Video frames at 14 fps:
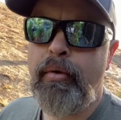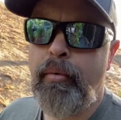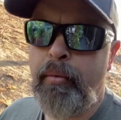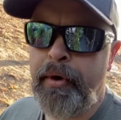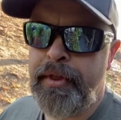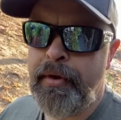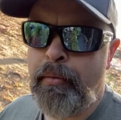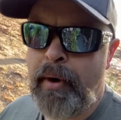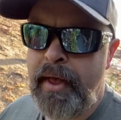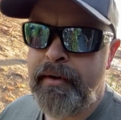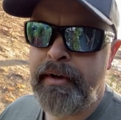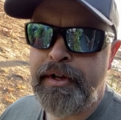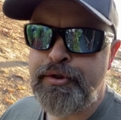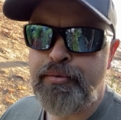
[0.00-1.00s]
when the
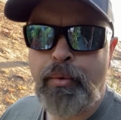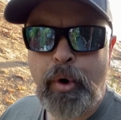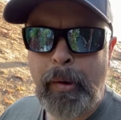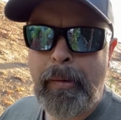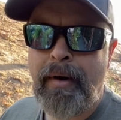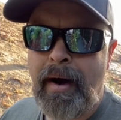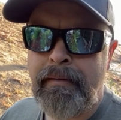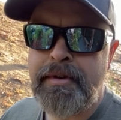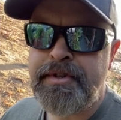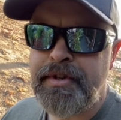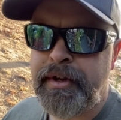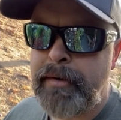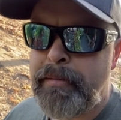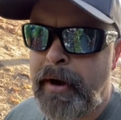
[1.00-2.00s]
weather gets warmer,
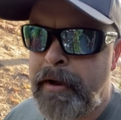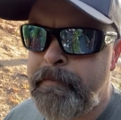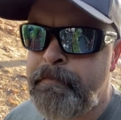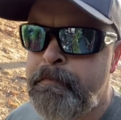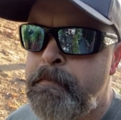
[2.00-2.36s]
obviously, but